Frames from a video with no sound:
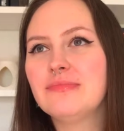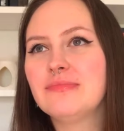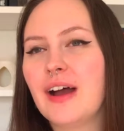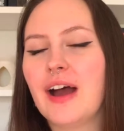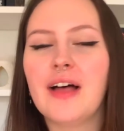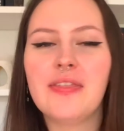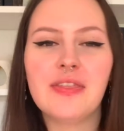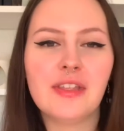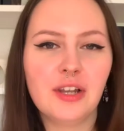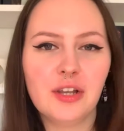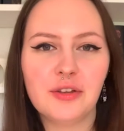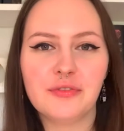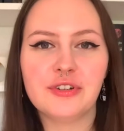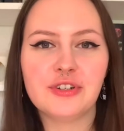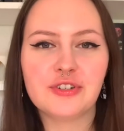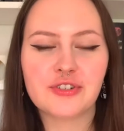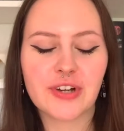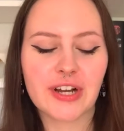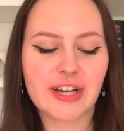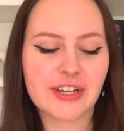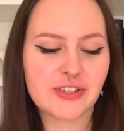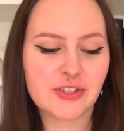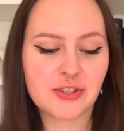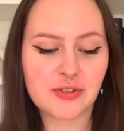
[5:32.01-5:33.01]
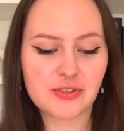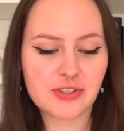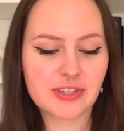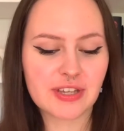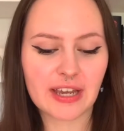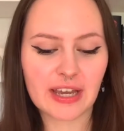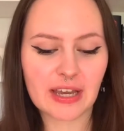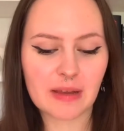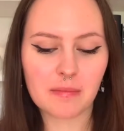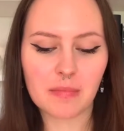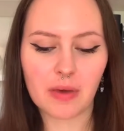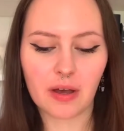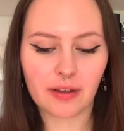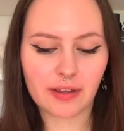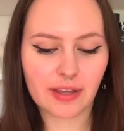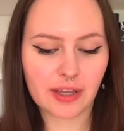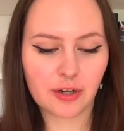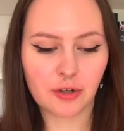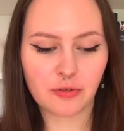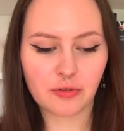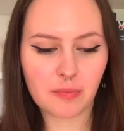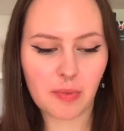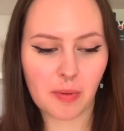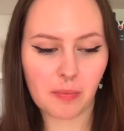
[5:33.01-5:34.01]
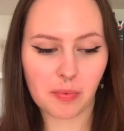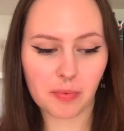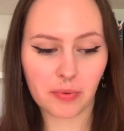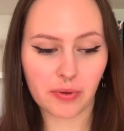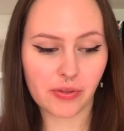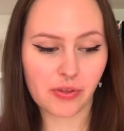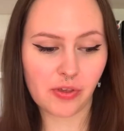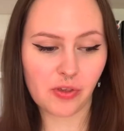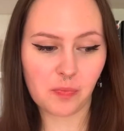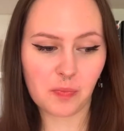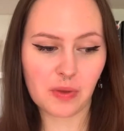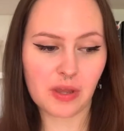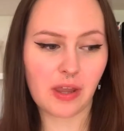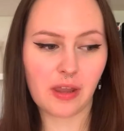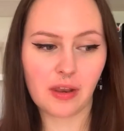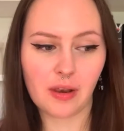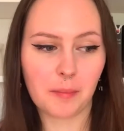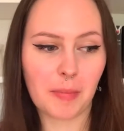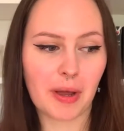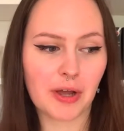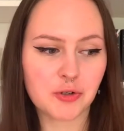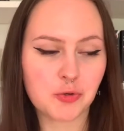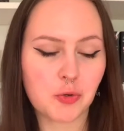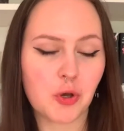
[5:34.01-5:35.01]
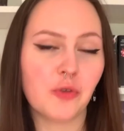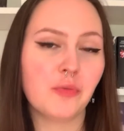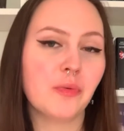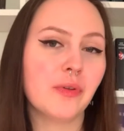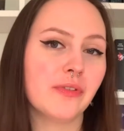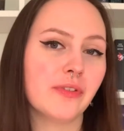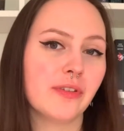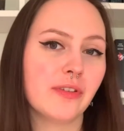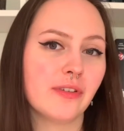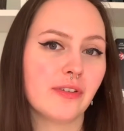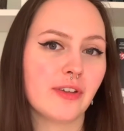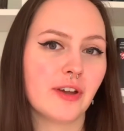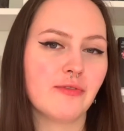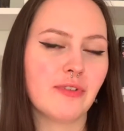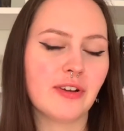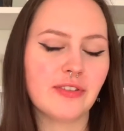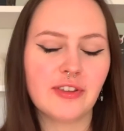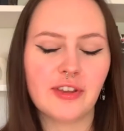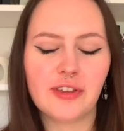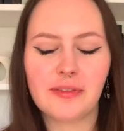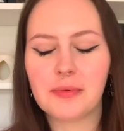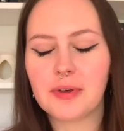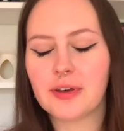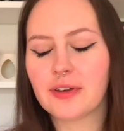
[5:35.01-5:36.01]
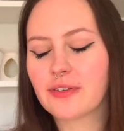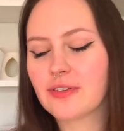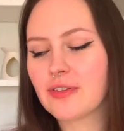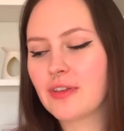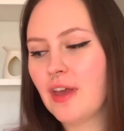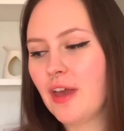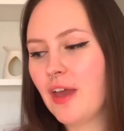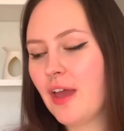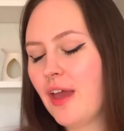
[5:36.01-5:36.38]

And the love interest, whose name I cannot remember because it's been about 12 months since I read these books.